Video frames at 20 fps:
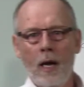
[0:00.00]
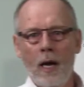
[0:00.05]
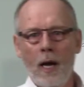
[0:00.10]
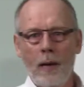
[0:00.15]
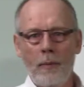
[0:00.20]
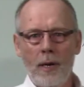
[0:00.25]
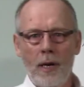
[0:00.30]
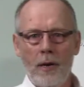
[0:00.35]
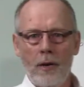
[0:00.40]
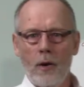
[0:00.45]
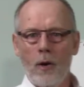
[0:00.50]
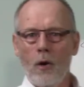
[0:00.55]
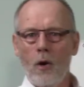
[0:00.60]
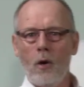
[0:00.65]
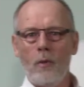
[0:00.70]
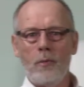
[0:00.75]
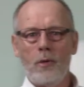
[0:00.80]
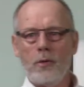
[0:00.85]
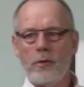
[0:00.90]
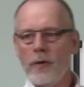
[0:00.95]
I mean, in a
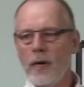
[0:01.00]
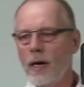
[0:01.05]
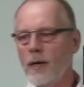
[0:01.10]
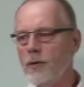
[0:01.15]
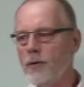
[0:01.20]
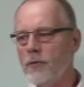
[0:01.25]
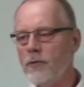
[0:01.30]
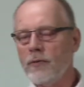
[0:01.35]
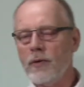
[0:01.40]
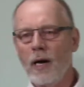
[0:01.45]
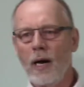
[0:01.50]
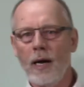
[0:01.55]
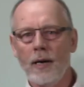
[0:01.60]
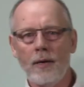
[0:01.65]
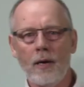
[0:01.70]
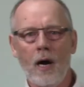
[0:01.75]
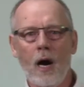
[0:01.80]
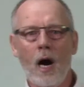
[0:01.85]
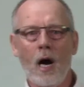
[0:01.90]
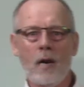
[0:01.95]
home, you've got you've got
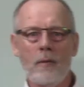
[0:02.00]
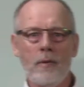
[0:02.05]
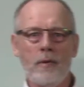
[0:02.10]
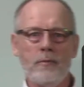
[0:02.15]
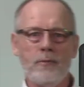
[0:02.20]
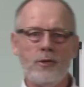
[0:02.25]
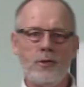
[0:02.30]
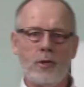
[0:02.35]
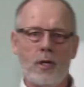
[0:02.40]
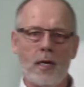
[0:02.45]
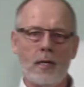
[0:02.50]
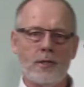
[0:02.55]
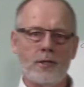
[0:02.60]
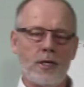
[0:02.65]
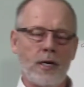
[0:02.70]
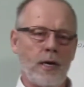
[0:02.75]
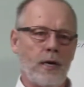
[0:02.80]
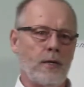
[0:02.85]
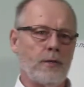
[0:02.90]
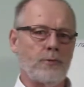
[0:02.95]
ottomans, you've got
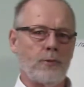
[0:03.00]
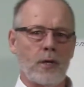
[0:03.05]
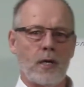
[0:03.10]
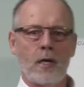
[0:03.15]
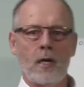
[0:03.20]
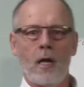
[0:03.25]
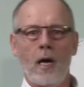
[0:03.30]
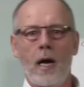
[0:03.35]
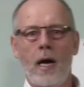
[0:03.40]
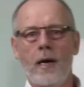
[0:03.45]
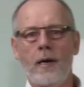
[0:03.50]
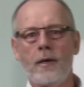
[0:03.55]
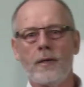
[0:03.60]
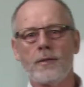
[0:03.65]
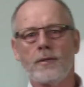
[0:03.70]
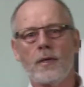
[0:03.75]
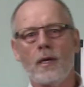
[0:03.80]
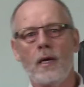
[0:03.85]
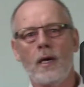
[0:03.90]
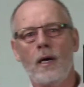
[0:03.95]
chairs,
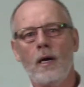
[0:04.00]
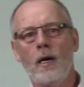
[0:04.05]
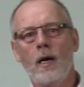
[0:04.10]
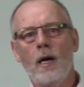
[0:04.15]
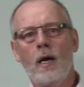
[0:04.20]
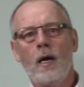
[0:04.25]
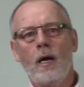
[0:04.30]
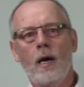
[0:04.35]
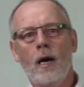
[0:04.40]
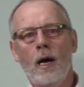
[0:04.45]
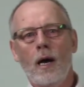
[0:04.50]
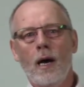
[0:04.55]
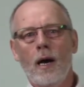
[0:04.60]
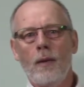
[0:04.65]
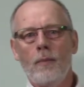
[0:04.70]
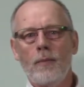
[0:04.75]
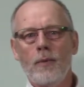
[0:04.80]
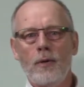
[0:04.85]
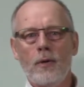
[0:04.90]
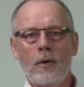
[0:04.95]
recliners, uh,
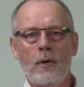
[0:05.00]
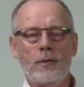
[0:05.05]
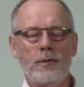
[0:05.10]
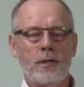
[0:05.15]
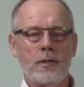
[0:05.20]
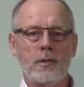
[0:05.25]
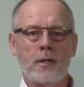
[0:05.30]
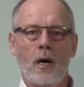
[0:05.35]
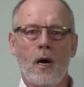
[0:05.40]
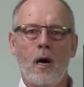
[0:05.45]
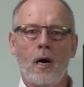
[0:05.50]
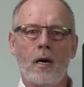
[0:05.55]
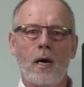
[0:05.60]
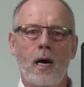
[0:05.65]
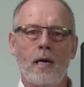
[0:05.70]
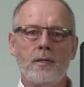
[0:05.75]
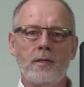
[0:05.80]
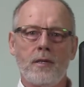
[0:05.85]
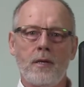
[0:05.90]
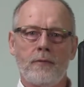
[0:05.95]
um, you know, just all
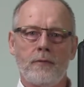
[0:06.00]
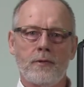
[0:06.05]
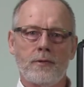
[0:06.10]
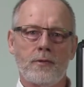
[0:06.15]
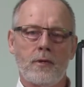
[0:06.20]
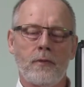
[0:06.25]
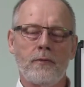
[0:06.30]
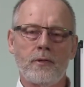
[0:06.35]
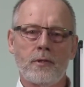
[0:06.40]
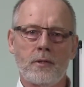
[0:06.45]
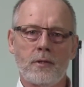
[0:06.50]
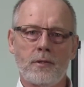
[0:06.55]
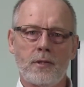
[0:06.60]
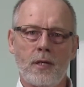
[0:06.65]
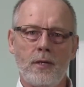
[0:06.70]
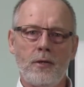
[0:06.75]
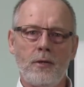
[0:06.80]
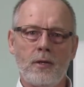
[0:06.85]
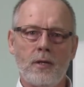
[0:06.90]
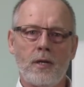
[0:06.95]
kinds of different surfaces
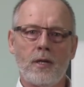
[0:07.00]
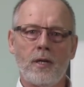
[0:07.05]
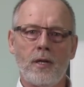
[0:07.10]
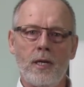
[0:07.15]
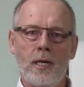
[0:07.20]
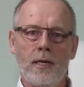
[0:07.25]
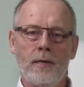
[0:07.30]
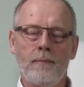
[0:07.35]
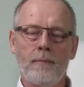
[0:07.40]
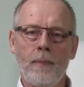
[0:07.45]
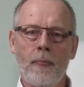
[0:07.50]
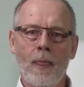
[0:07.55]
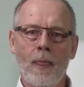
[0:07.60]
that you can clean.